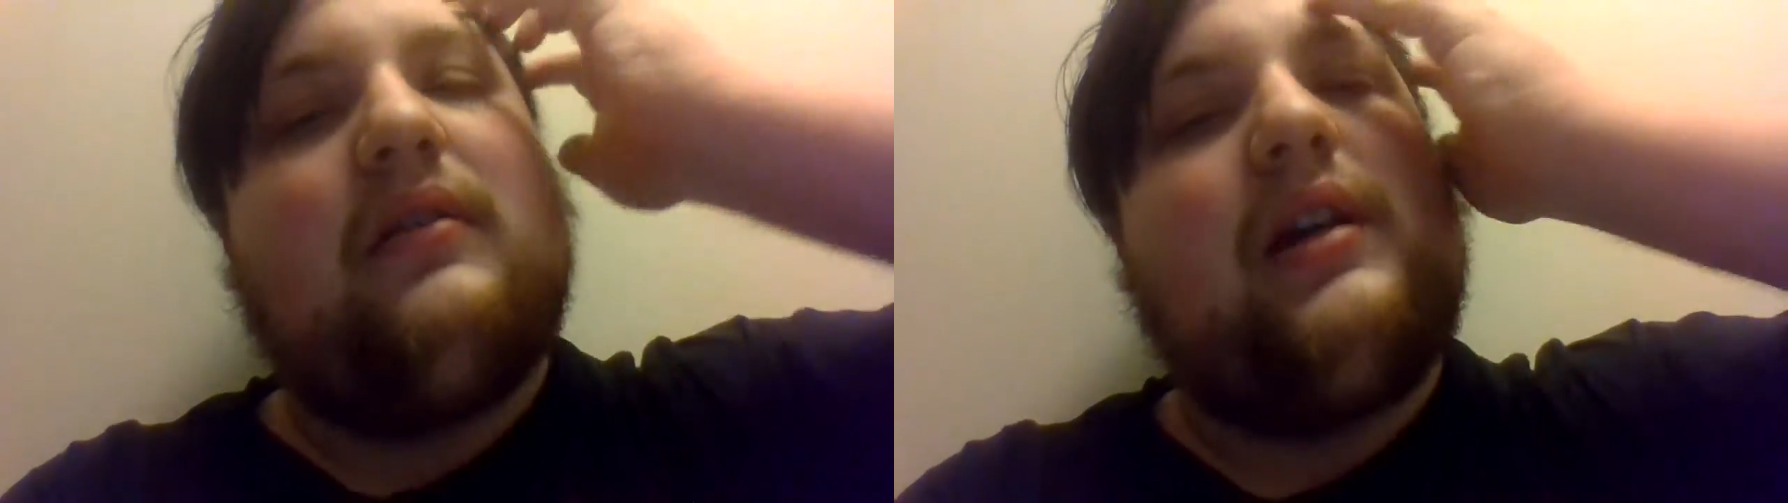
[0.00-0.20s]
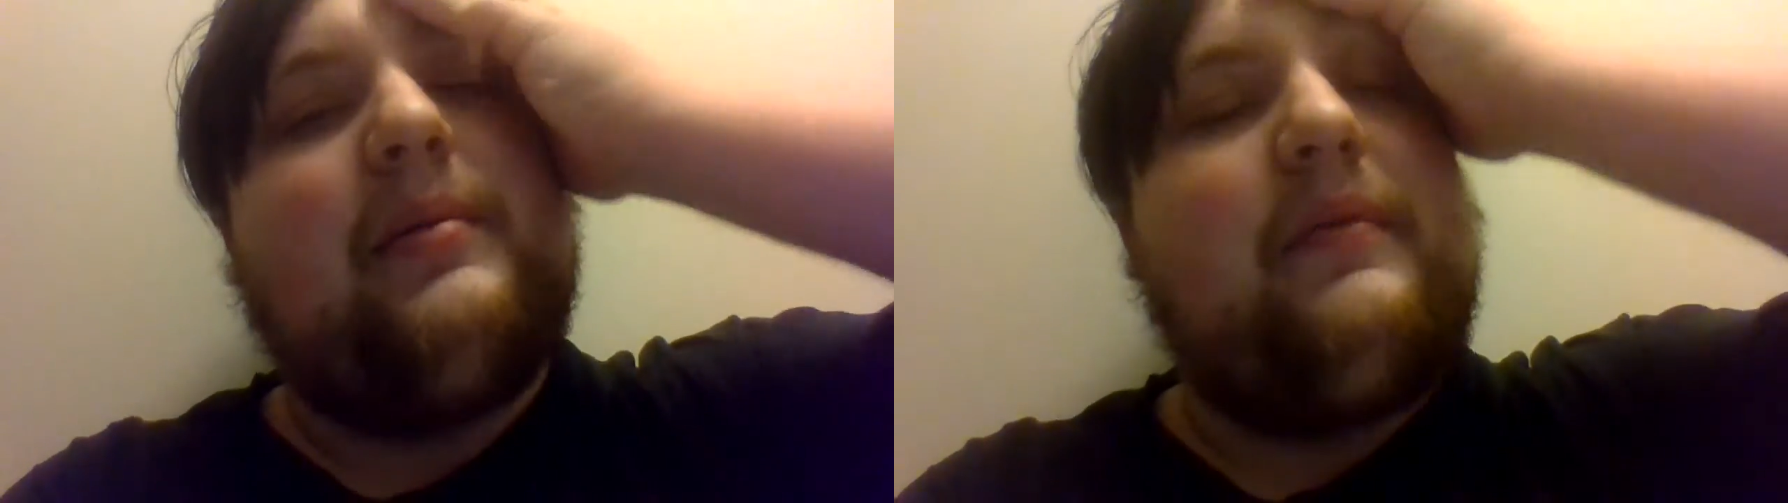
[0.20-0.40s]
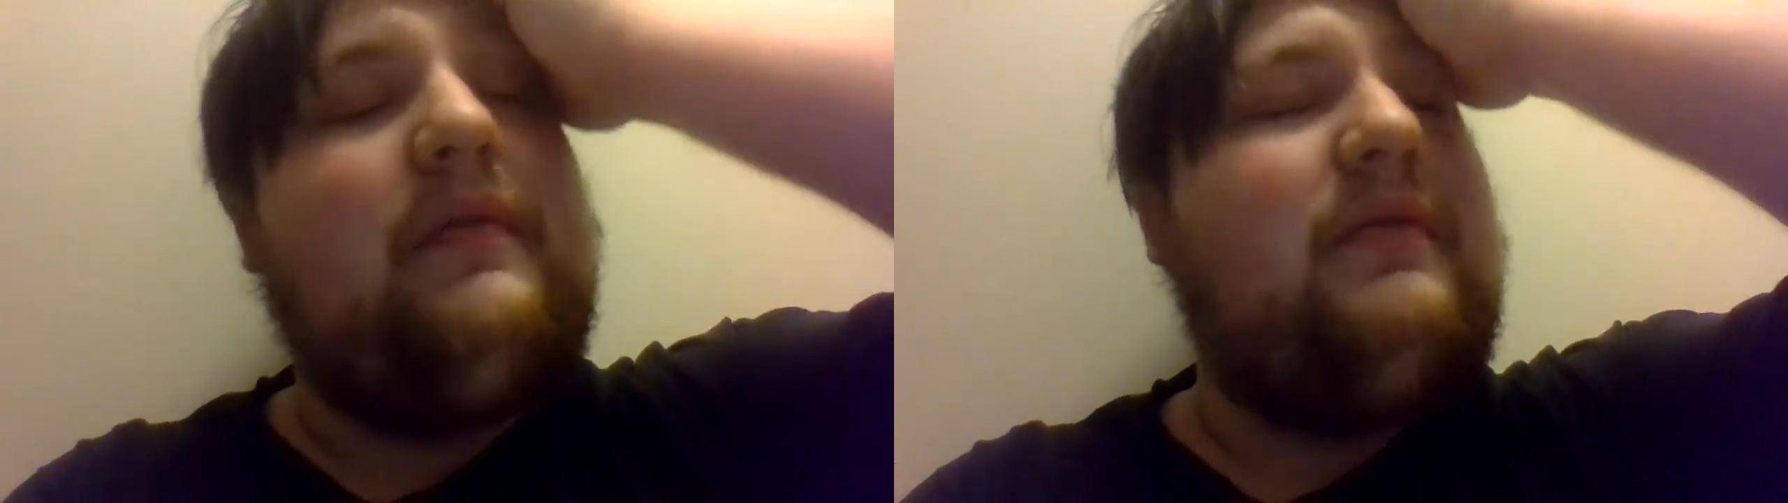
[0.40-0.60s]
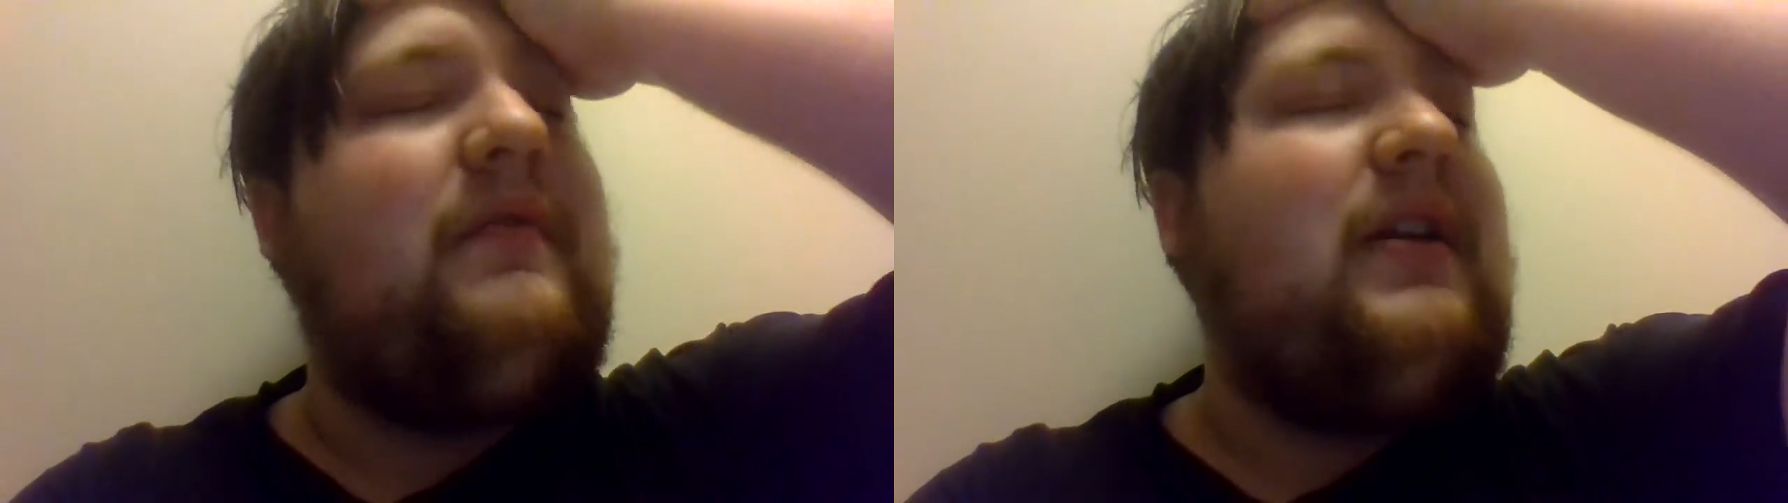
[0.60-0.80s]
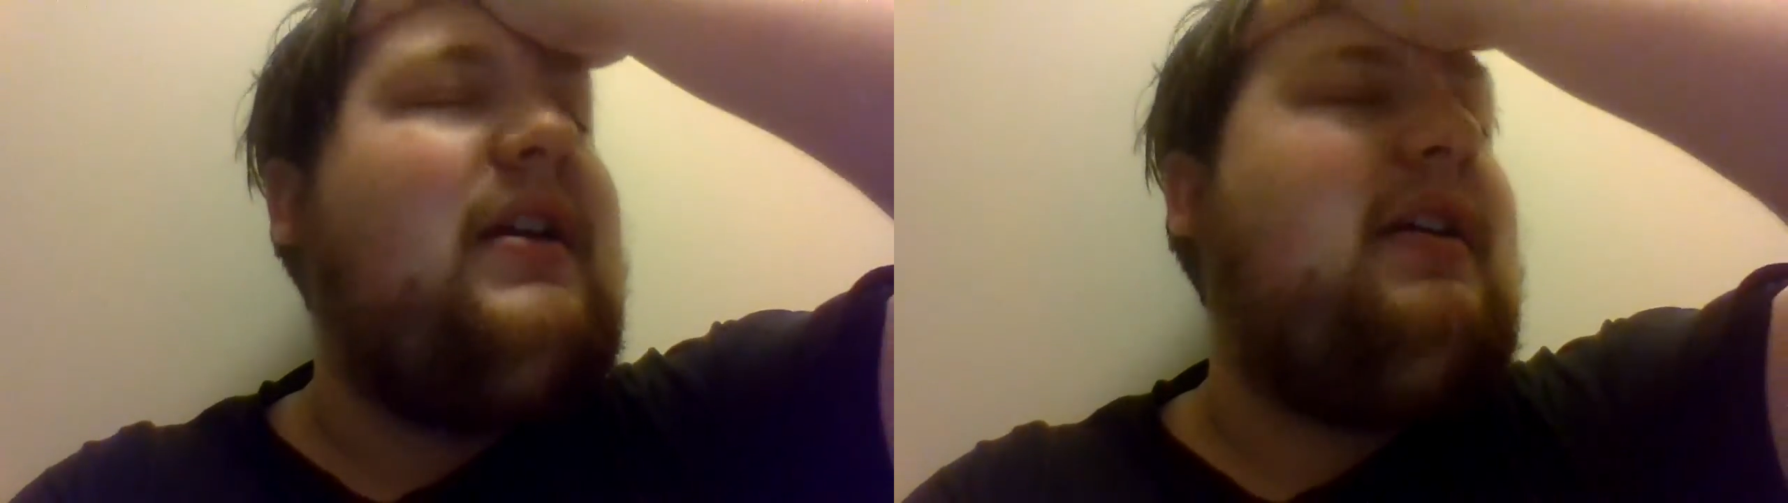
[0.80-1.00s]
come up with
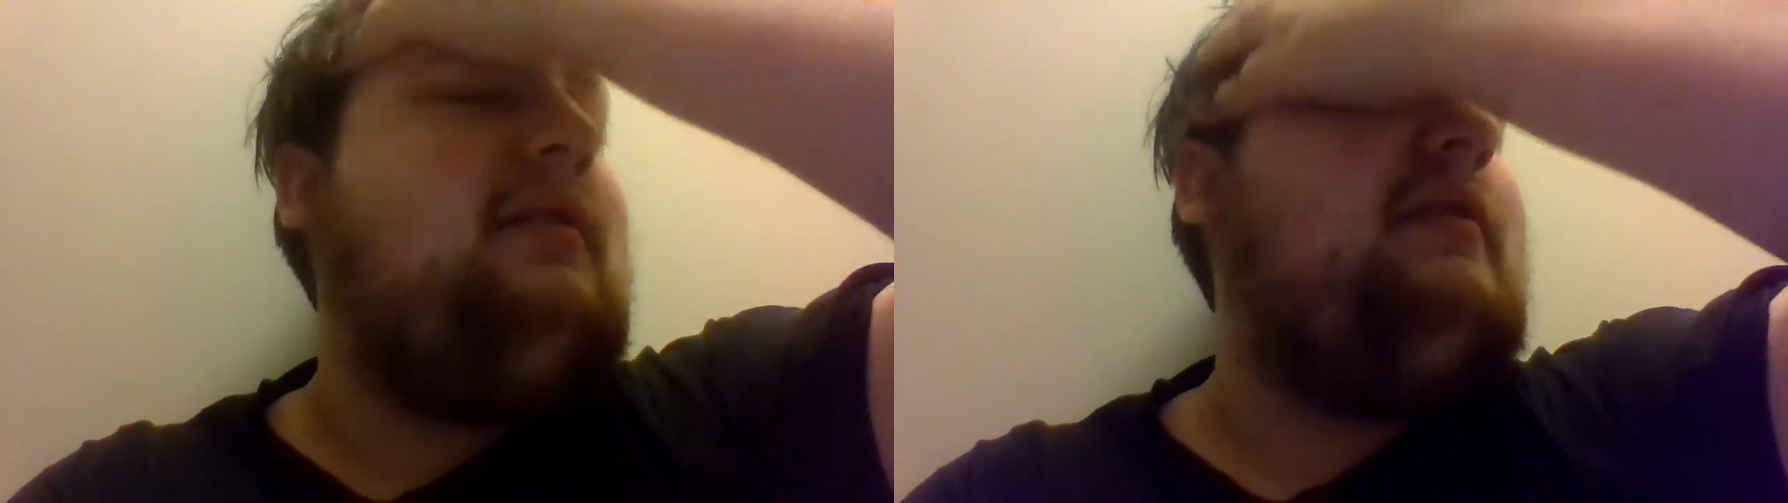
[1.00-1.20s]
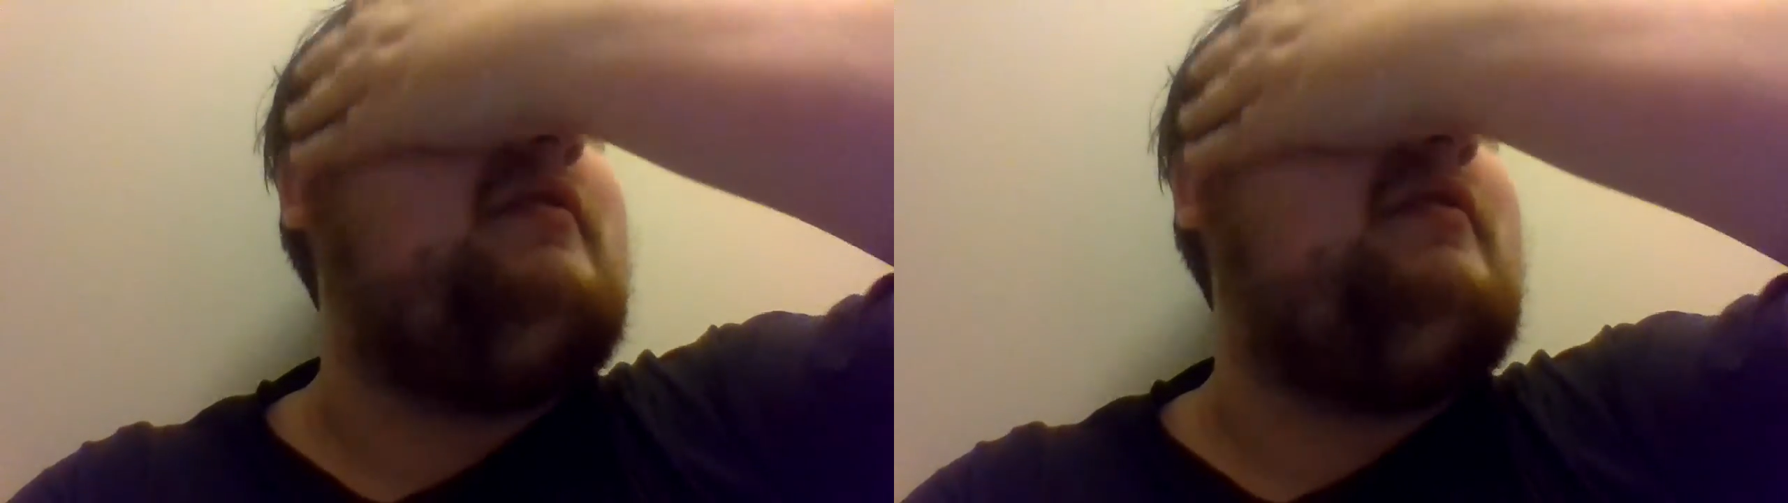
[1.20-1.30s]
a